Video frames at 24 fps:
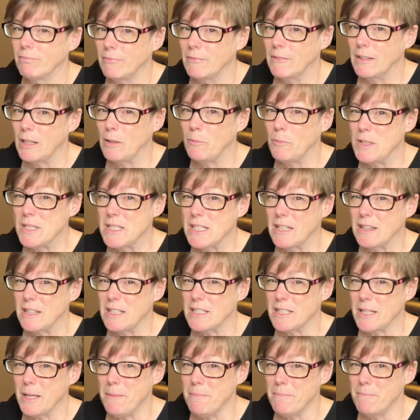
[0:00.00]
Can we set
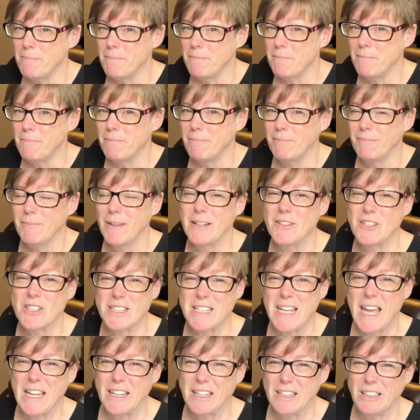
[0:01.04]
this up? I just
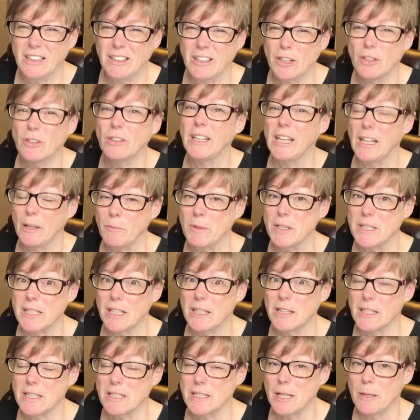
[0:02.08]
added a little, can we
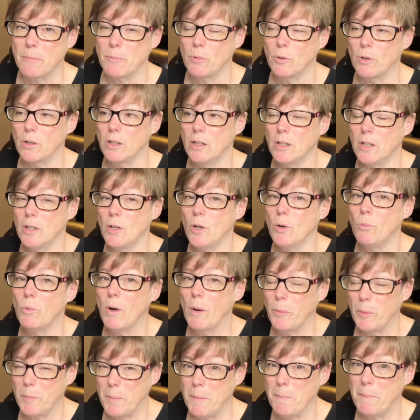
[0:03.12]
set this up? Or
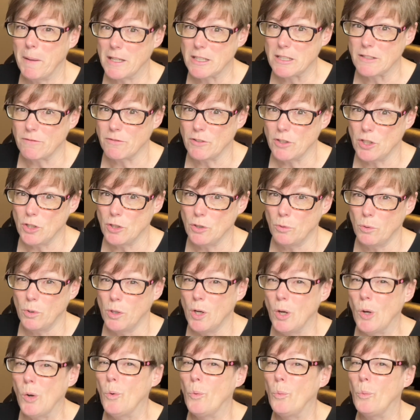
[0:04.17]
what would be best for you?
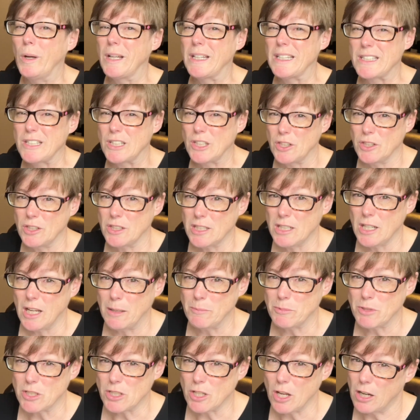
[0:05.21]
When is a good time
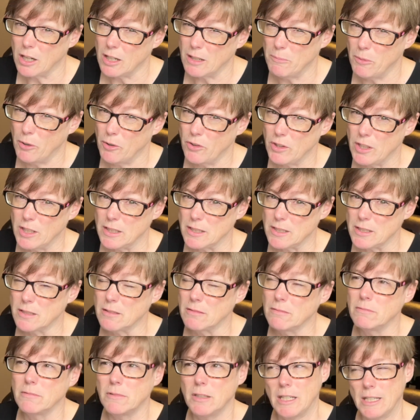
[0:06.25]
to talk about this?
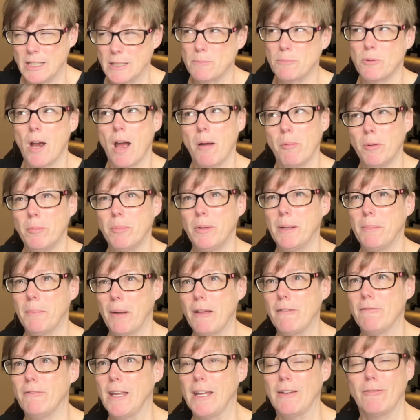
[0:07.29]
Is probably my
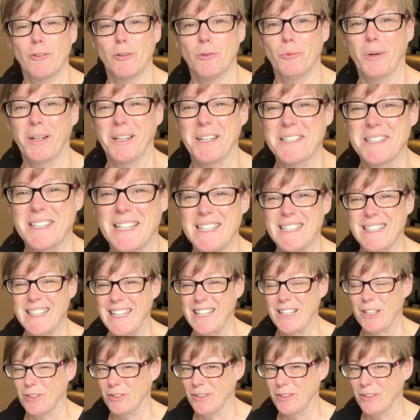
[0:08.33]
favorite one as I say it out